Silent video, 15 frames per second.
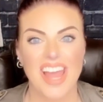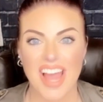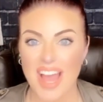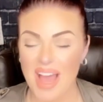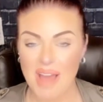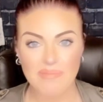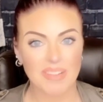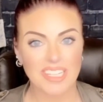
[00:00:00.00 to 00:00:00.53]

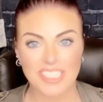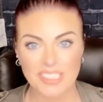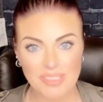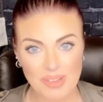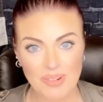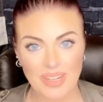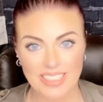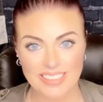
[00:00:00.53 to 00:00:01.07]
I'm gonna
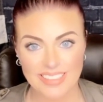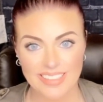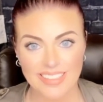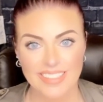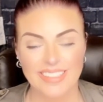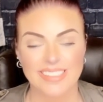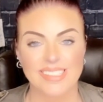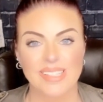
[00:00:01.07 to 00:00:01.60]
do it.
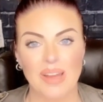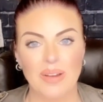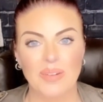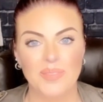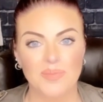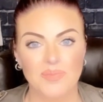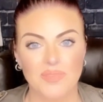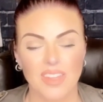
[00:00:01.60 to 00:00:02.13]

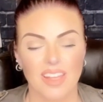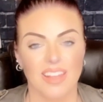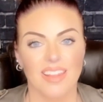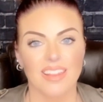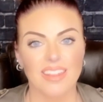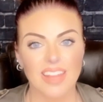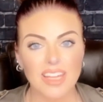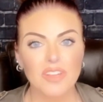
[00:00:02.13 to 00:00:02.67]
So,
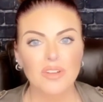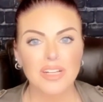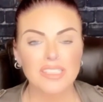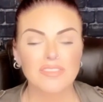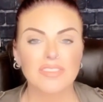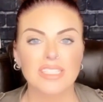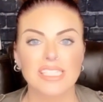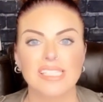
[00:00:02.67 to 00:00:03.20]
thank you
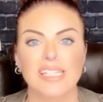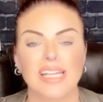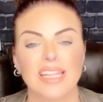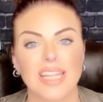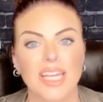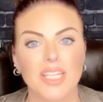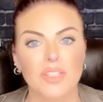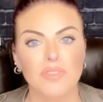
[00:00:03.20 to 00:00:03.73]
guys for listening.
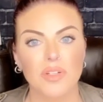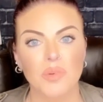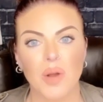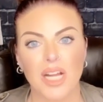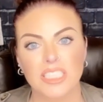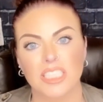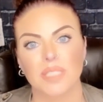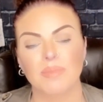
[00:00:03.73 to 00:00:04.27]
Thank you for
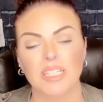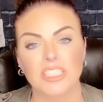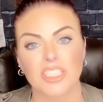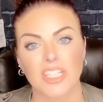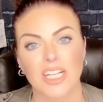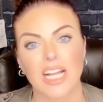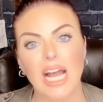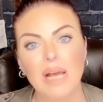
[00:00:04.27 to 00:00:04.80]
watching. Make
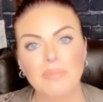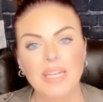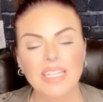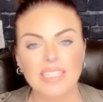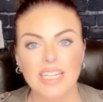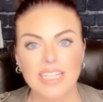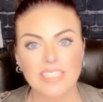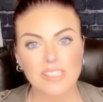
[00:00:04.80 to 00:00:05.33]
sure to
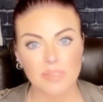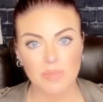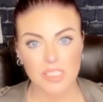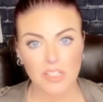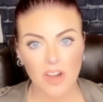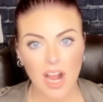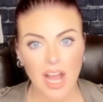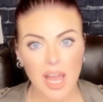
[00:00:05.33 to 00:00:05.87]
comment, like,
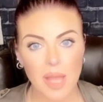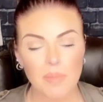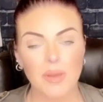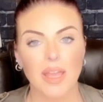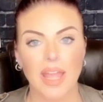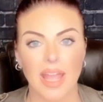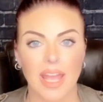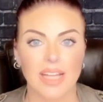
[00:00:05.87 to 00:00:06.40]
subscribe,
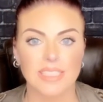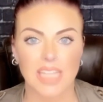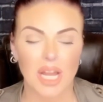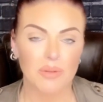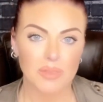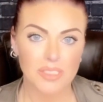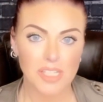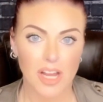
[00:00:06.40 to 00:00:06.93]
and
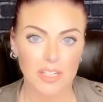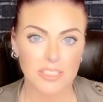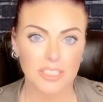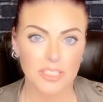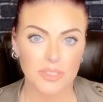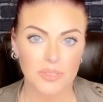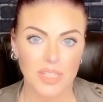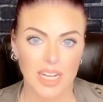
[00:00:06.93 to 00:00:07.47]
I will talk
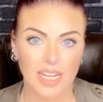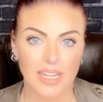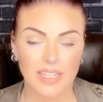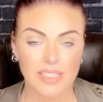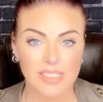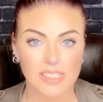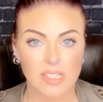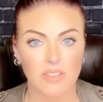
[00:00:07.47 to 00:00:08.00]
to you
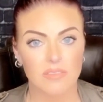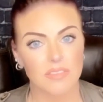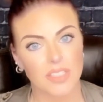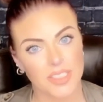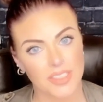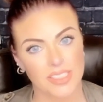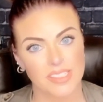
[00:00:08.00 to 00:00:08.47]
guys very